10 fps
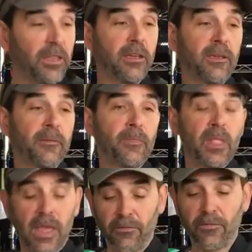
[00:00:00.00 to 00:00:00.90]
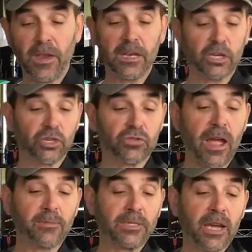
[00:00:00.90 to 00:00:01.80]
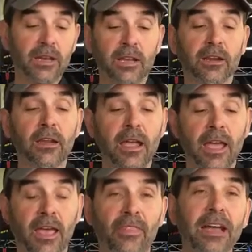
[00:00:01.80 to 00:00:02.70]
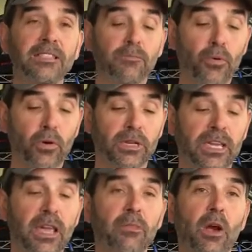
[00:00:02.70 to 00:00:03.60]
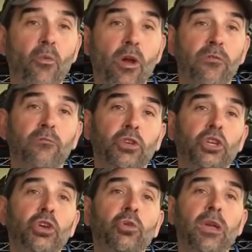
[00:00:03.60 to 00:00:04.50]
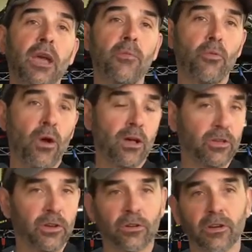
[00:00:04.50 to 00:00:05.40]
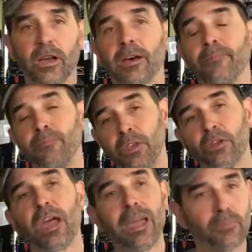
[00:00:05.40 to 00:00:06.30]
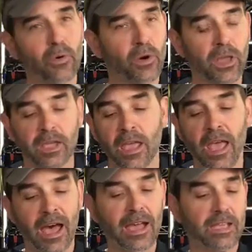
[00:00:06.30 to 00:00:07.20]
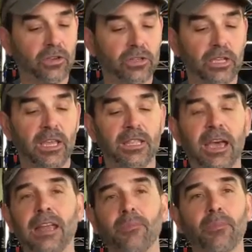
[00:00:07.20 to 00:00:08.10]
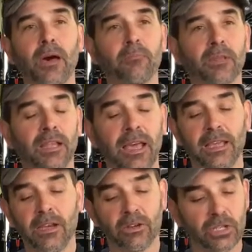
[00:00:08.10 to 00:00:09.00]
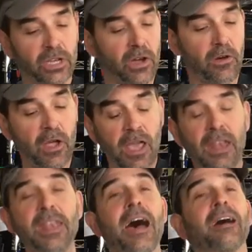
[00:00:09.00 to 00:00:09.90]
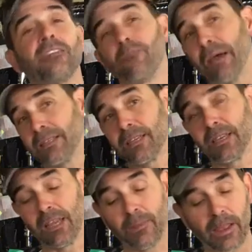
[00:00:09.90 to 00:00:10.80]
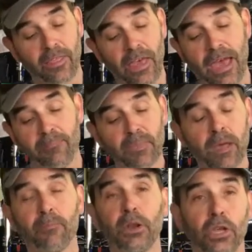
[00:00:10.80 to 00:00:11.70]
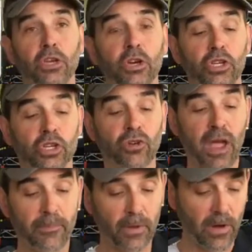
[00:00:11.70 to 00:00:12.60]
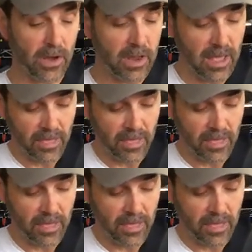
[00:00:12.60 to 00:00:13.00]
it that fit into straps down here and that's important to keep that water from shooting up while you're uh, you're kiteboarding. I used to get that up up the leg years ago. Now they basically eliminated that, putting a good strap on.